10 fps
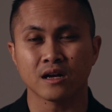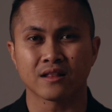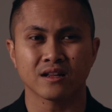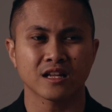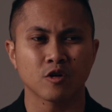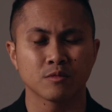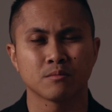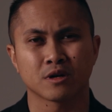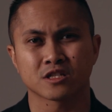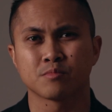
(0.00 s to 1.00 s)
I think that would be
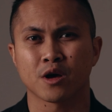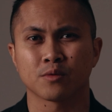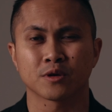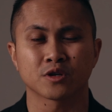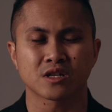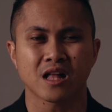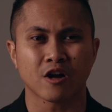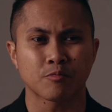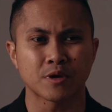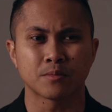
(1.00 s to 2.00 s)
much better because a lot
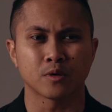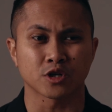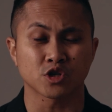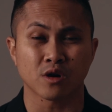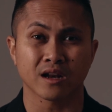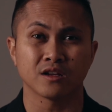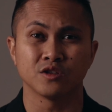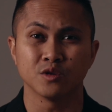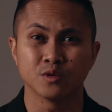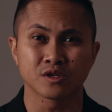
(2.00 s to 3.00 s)
of people are trying to
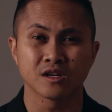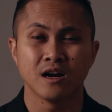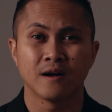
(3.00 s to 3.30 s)
use